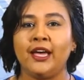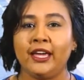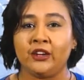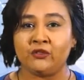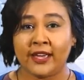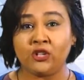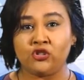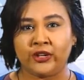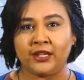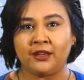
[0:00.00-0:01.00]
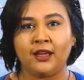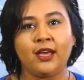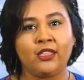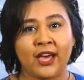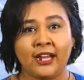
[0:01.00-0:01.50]
inventory,
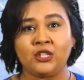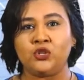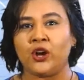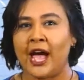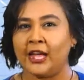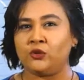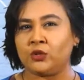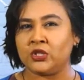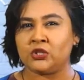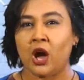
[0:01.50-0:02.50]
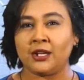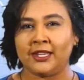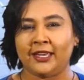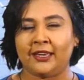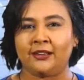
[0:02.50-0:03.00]
that is your annual stock
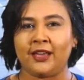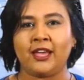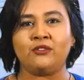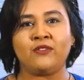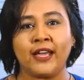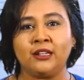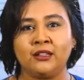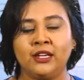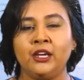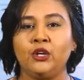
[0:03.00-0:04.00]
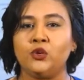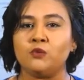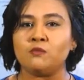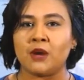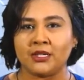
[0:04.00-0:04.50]
taking, and finally, you
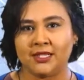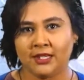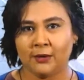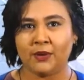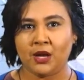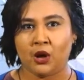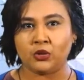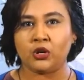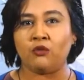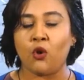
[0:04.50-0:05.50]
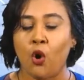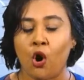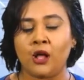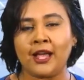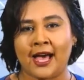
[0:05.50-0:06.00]
must keep account of
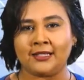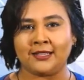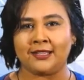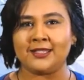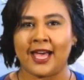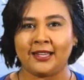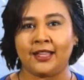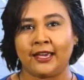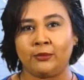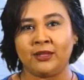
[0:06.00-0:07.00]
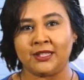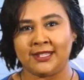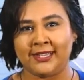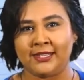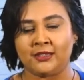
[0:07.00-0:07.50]
all assets and
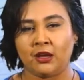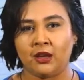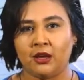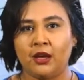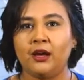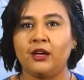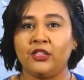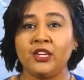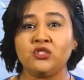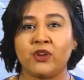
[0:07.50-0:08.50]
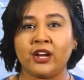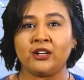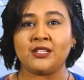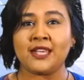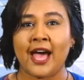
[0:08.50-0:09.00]
liabilities. These
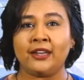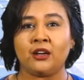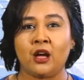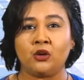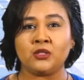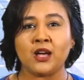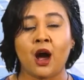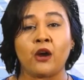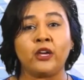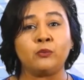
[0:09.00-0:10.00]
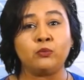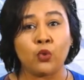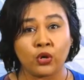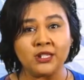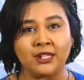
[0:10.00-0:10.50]
records and accounts are
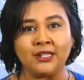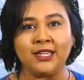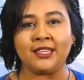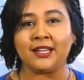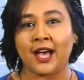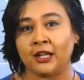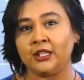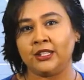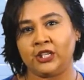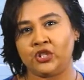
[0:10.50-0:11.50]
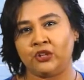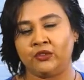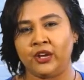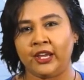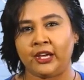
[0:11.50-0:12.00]
important in the calculation
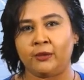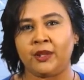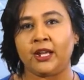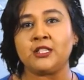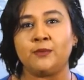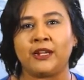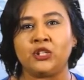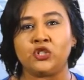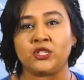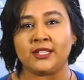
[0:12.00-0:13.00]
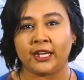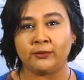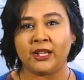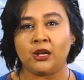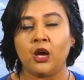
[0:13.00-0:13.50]
of your income and expenditure
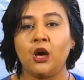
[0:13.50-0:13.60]
statement,